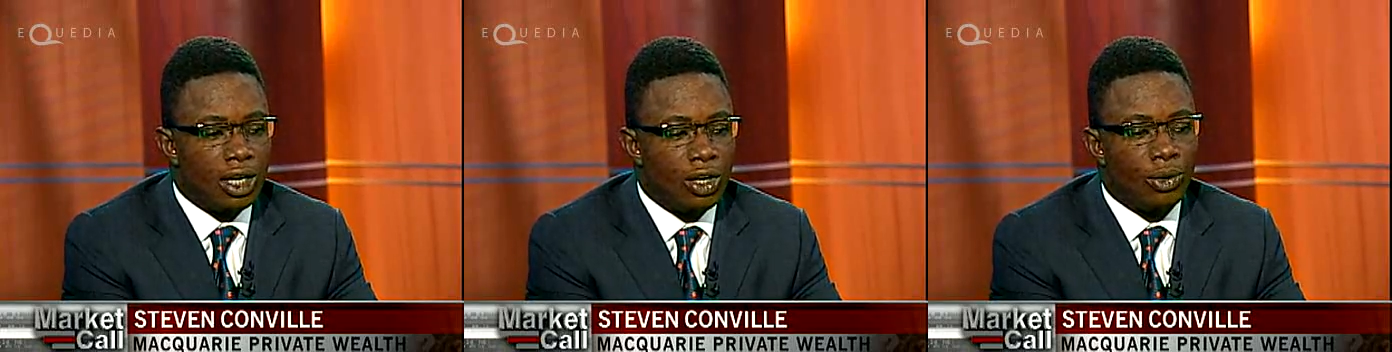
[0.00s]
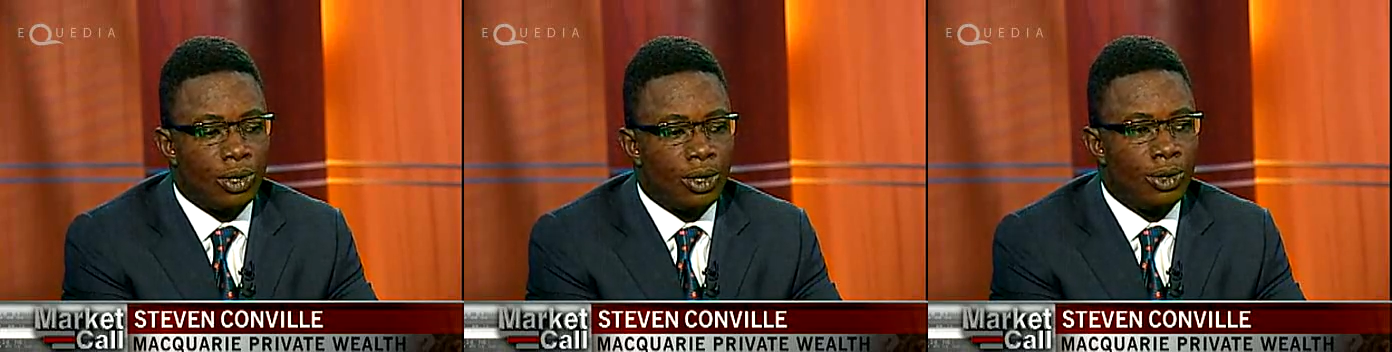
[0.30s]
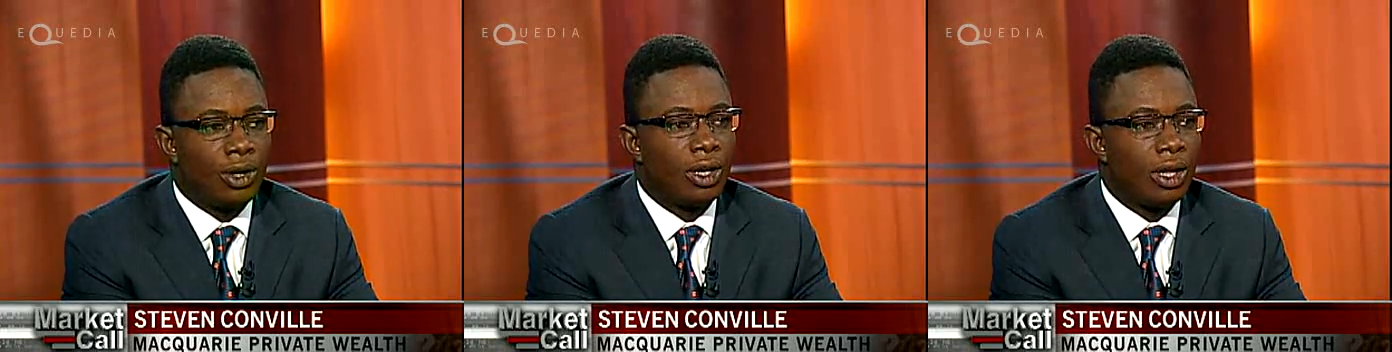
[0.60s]

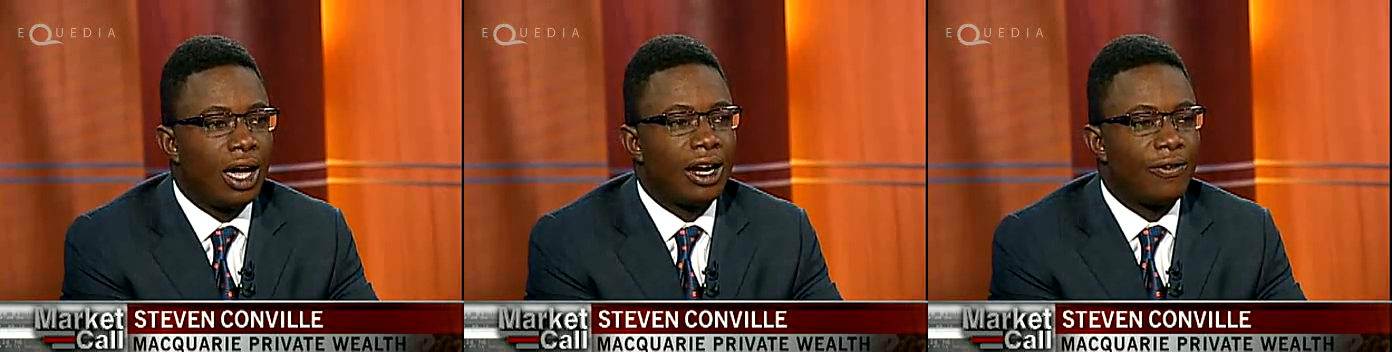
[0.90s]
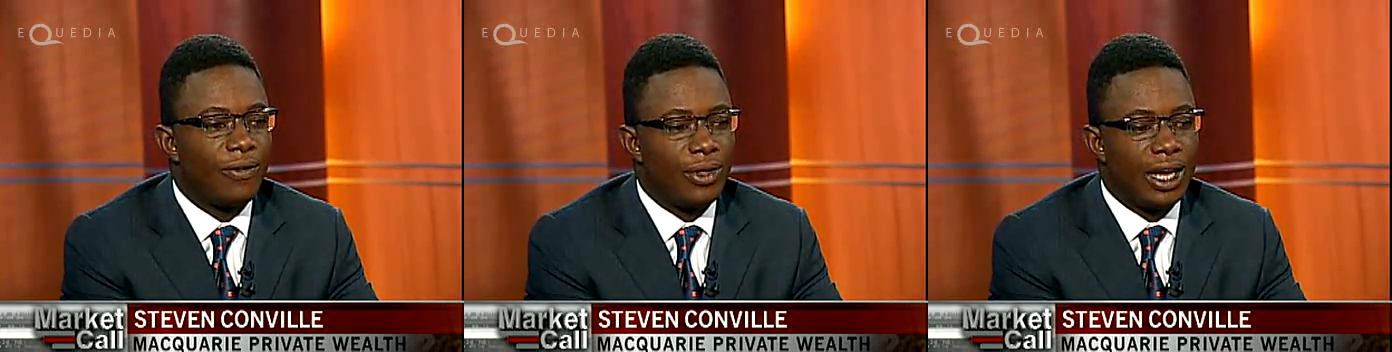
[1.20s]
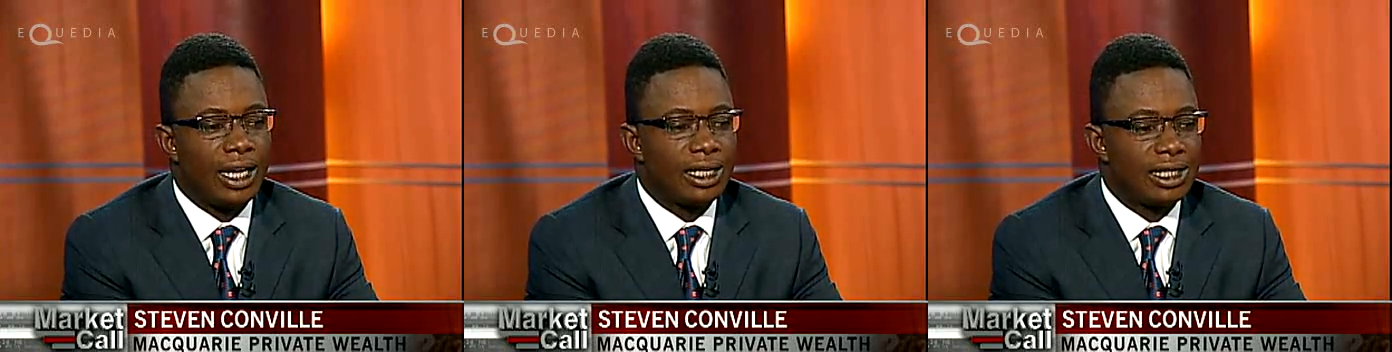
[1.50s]
There are a lot of
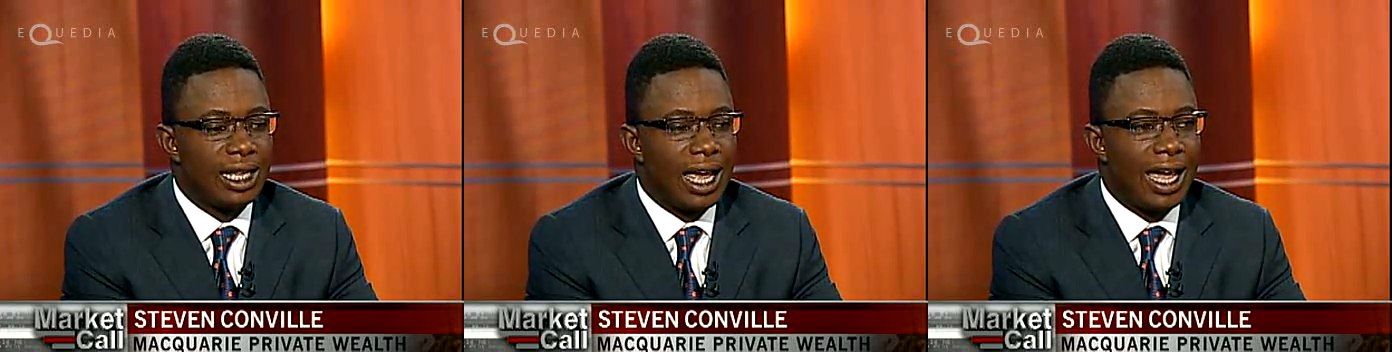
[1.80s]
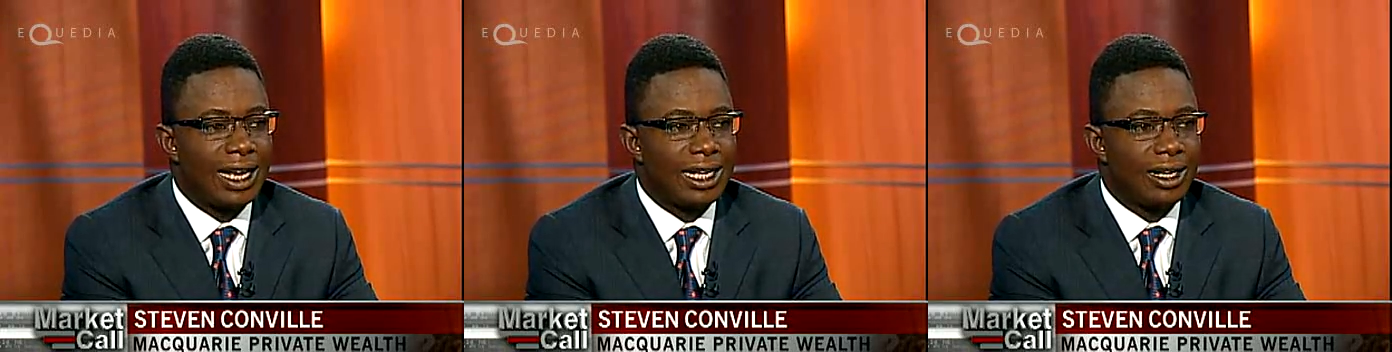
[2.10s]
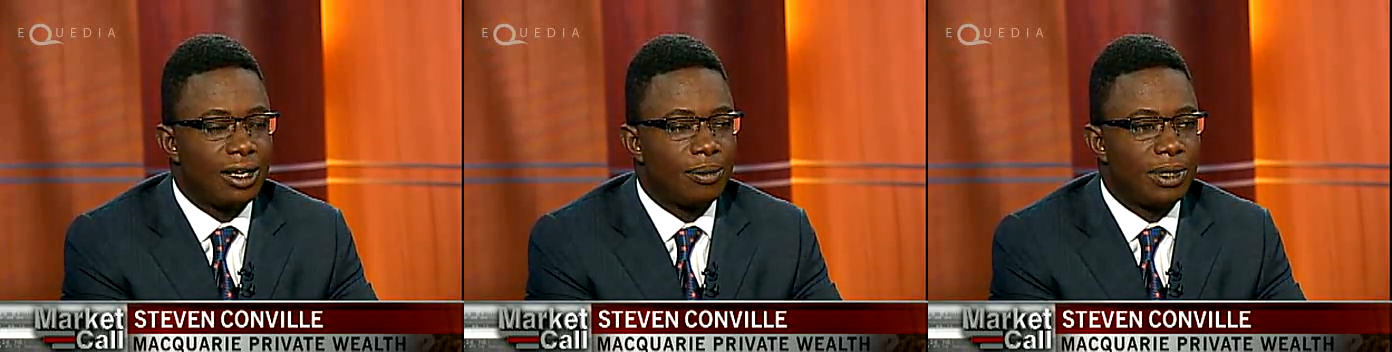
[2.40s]
things that
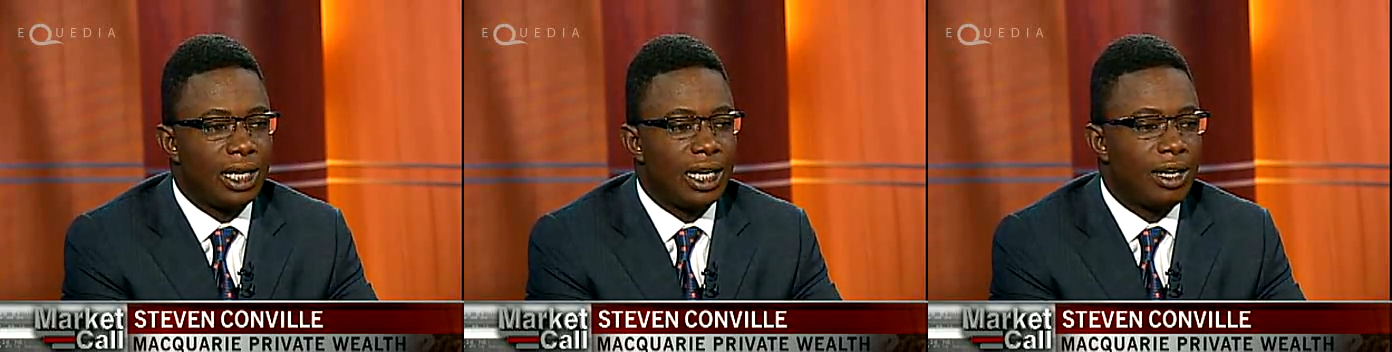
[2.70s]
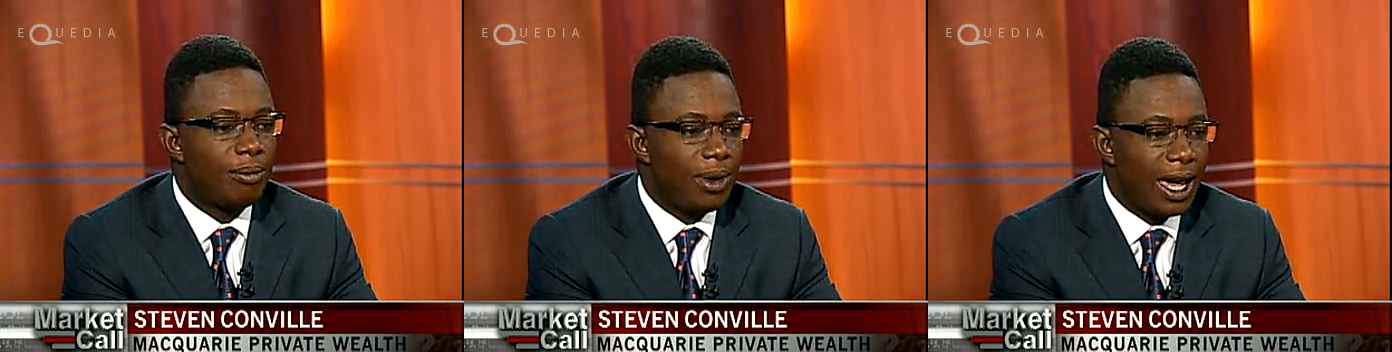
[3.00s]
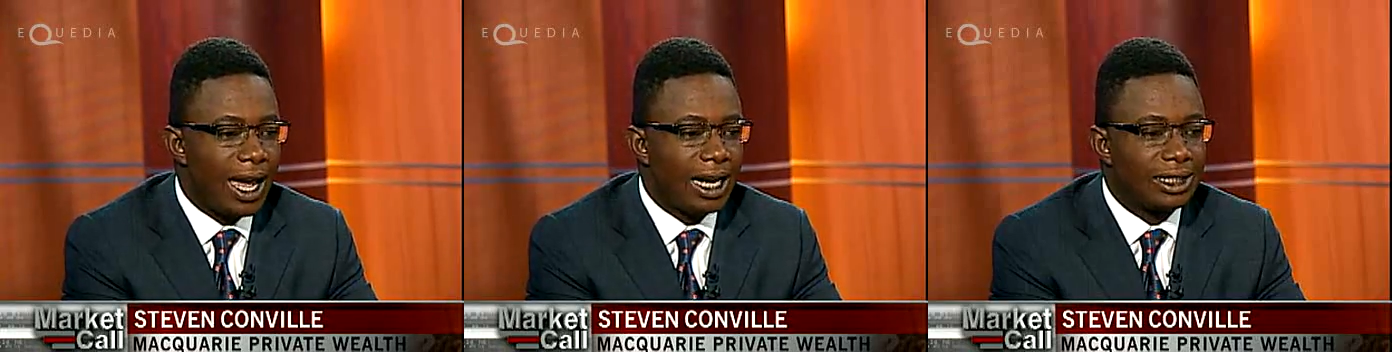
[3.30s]
can
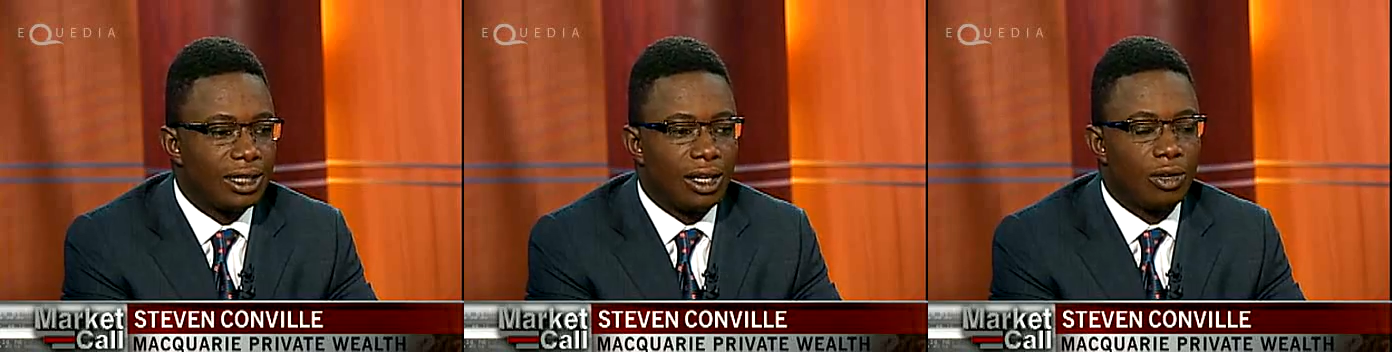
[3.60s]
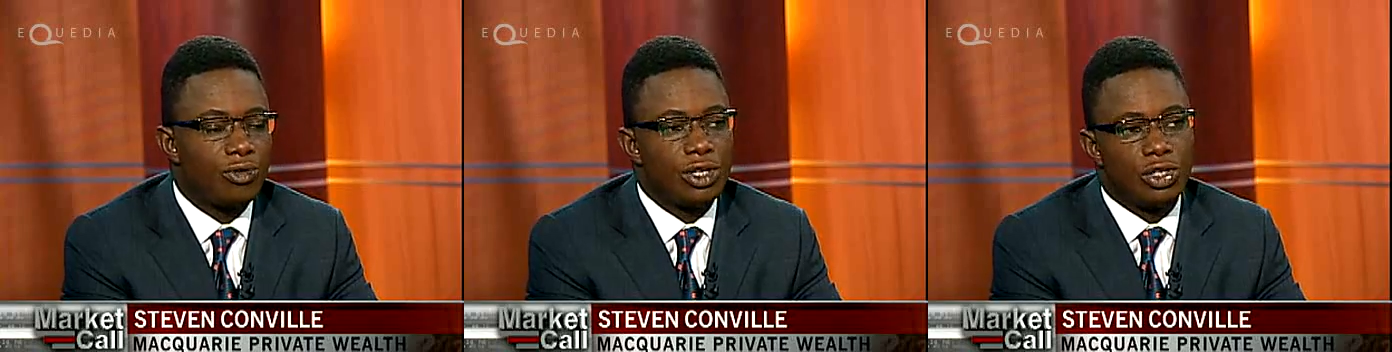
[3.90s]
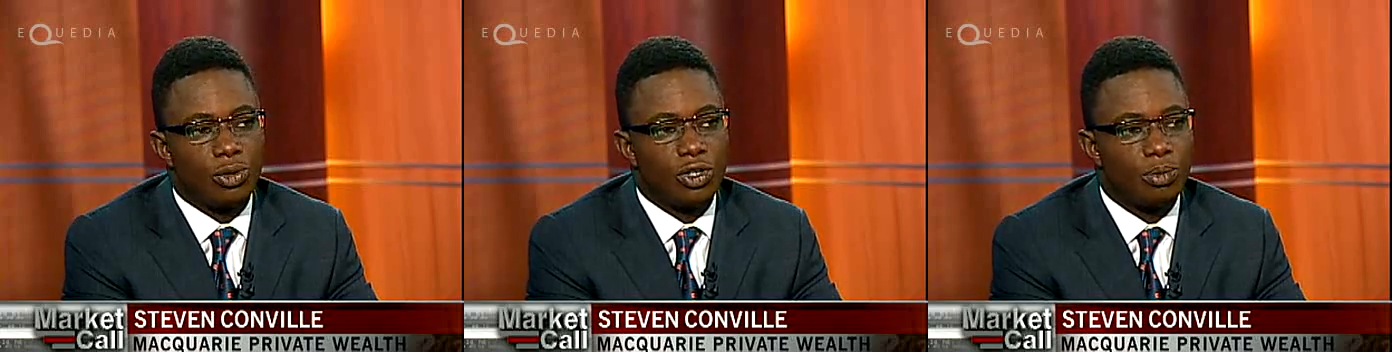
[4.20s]
impact a
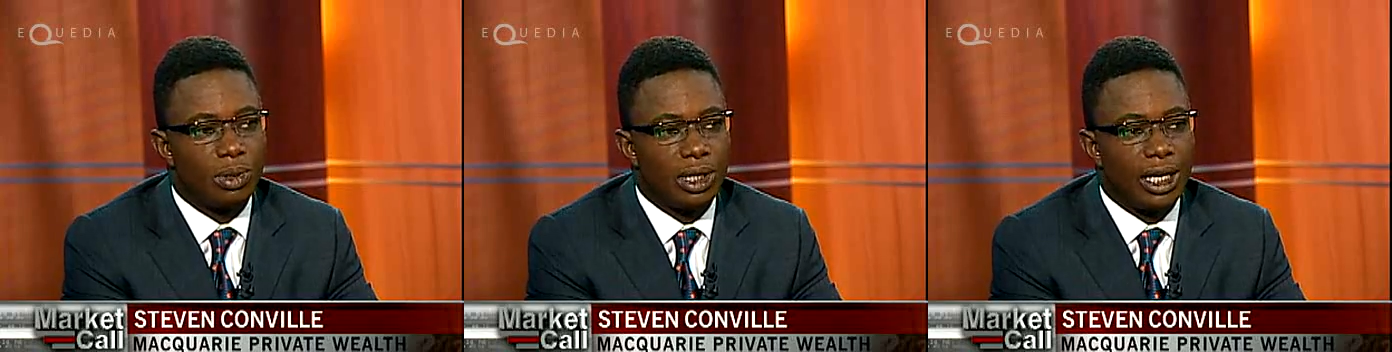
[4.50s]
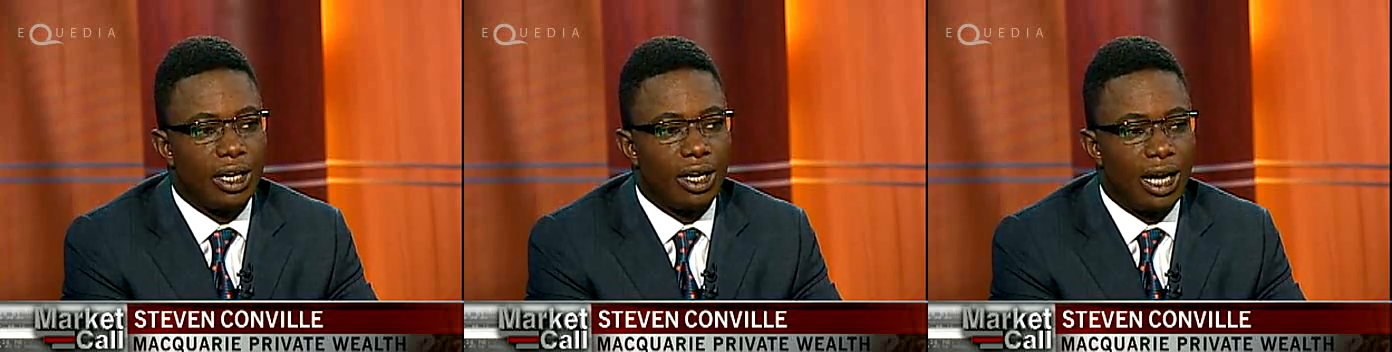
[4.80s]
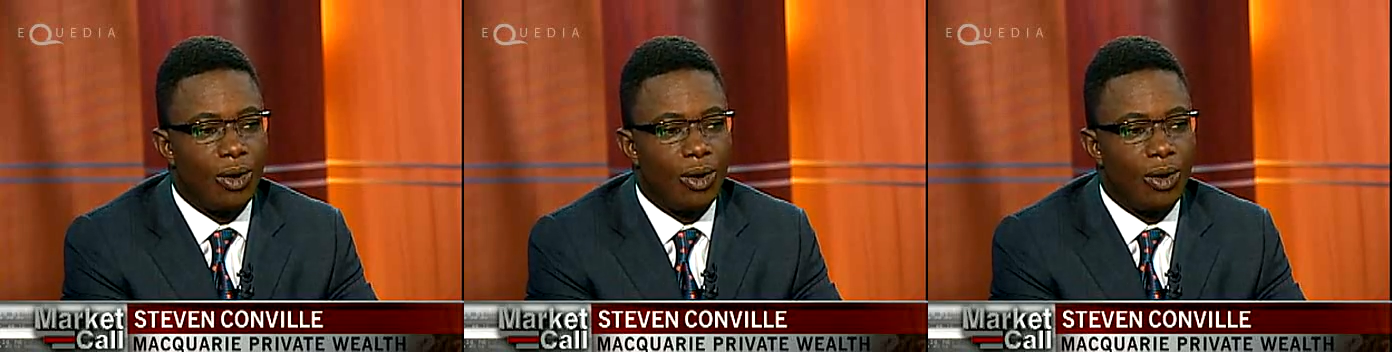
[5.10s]
resource player.